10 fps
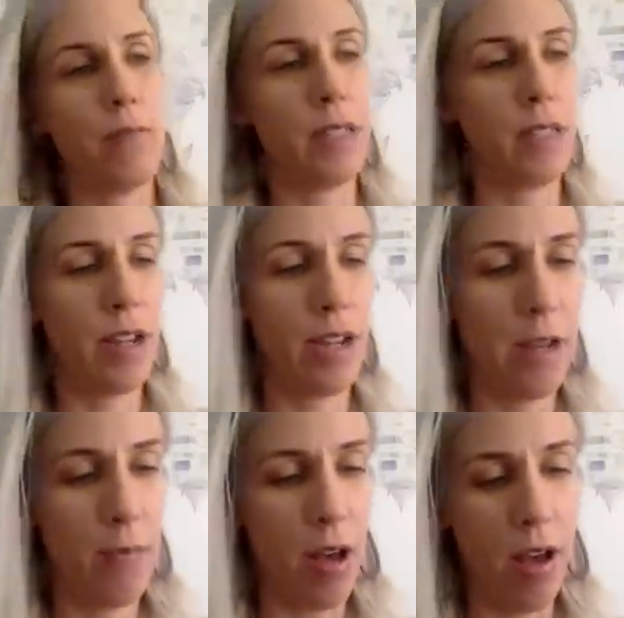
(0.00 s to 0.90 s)
took
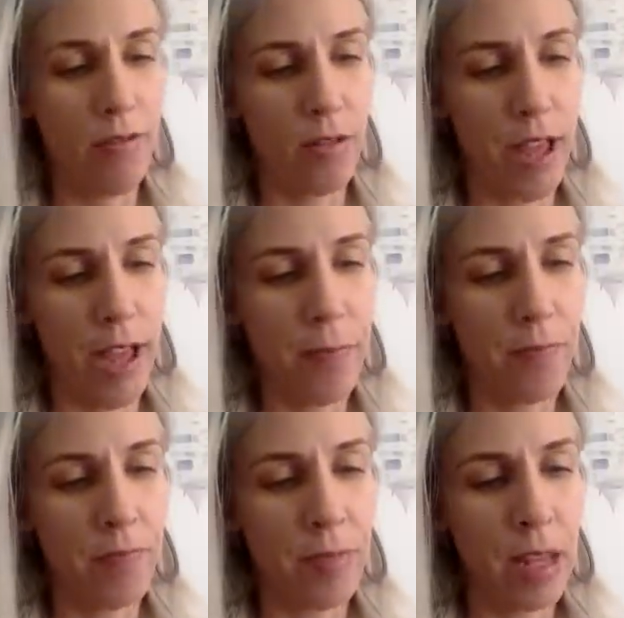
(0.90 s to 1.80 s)
him off, okay?
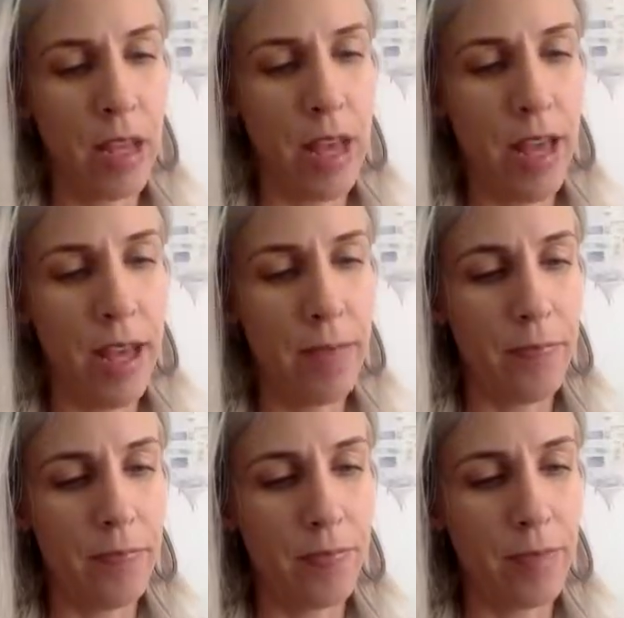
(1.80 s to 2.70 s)
I
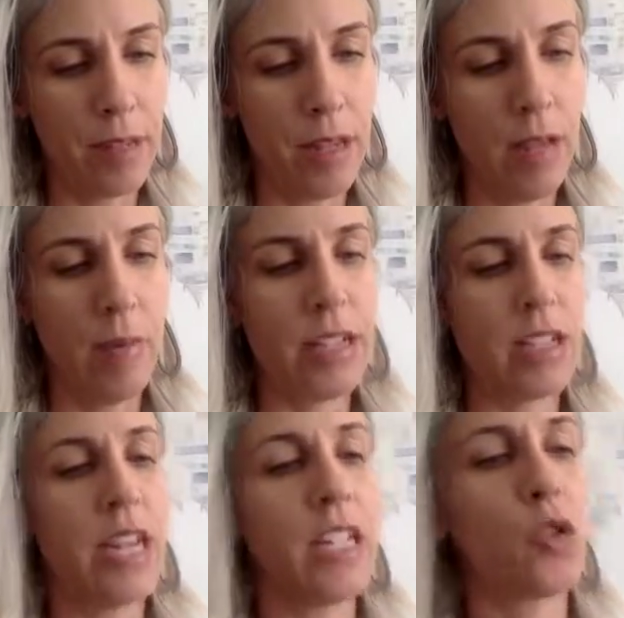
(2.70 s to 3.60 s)
just
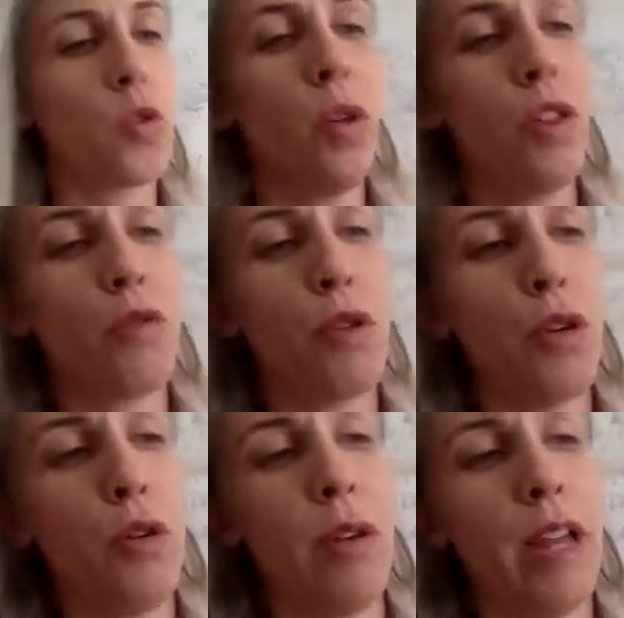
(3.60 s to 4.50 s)
kind of scroll
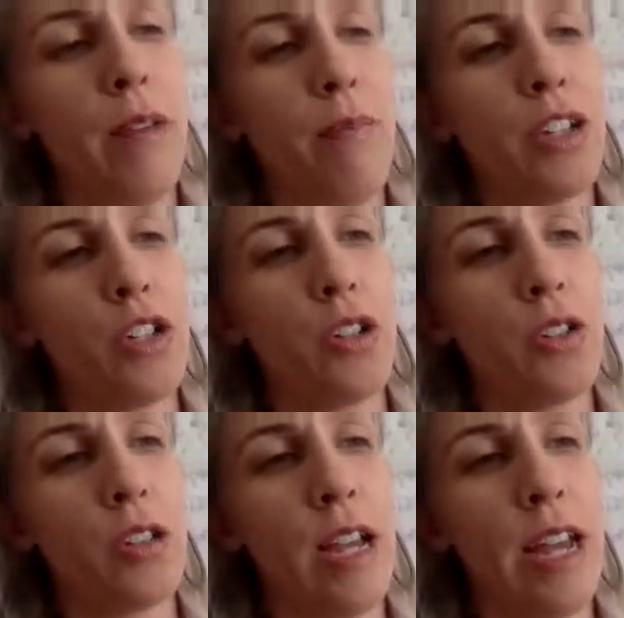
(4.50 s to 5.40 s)
through and make sure
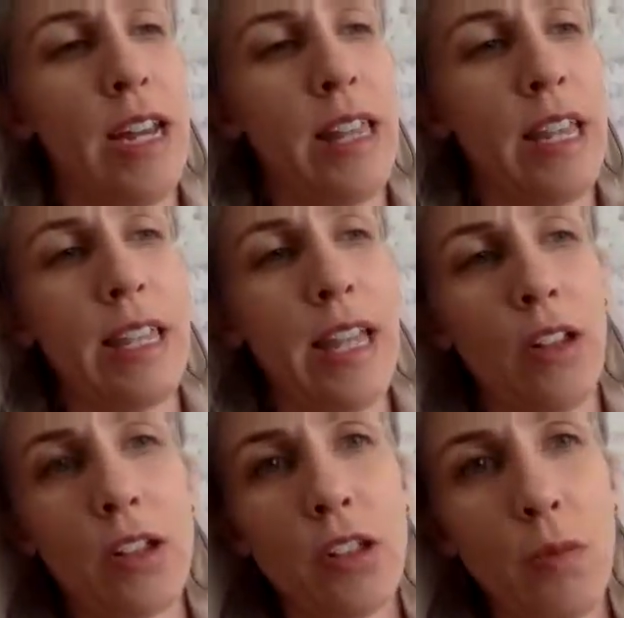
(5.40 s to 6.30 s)
there's not anything that
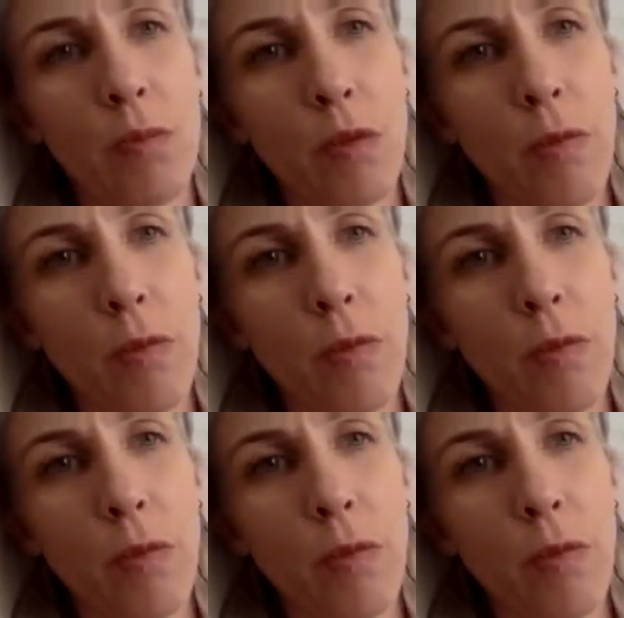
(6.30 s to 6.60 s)
looks super